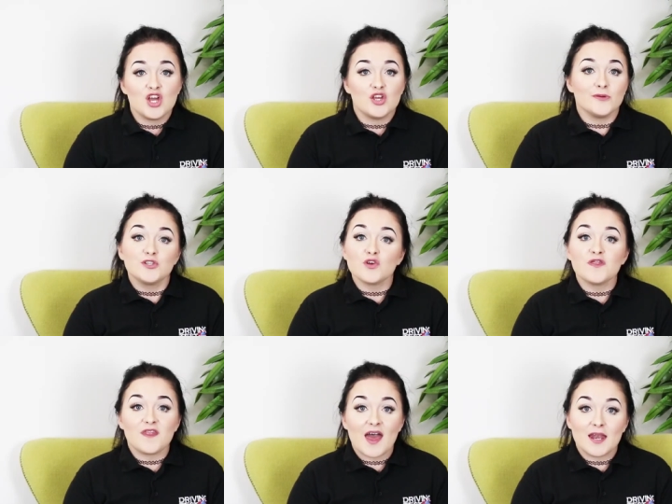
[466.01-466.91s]
you should
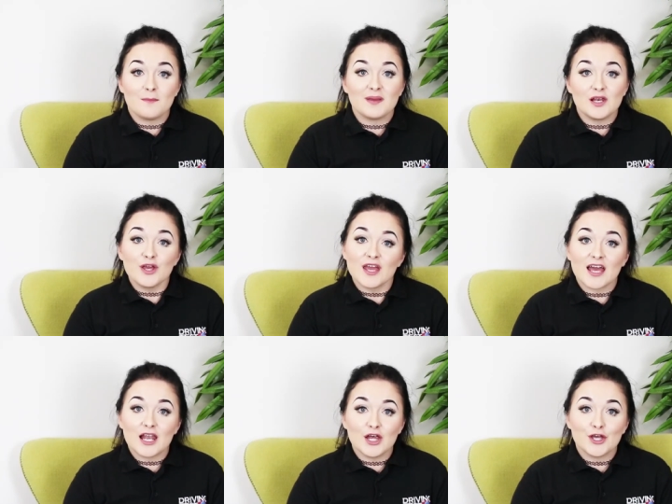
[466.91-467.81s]
then be looking
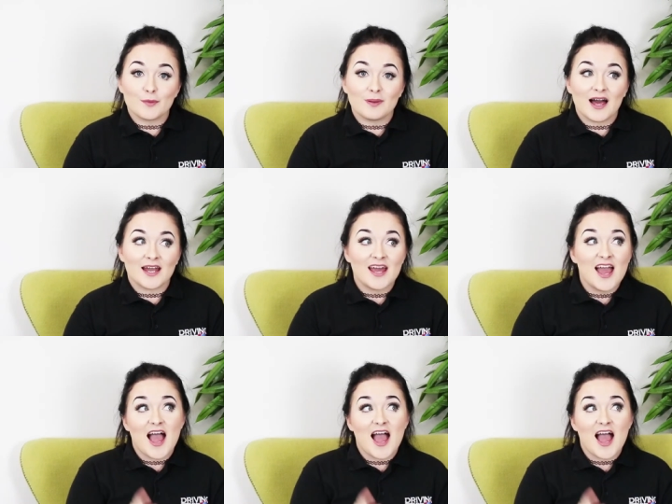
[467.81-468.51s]
at learner plan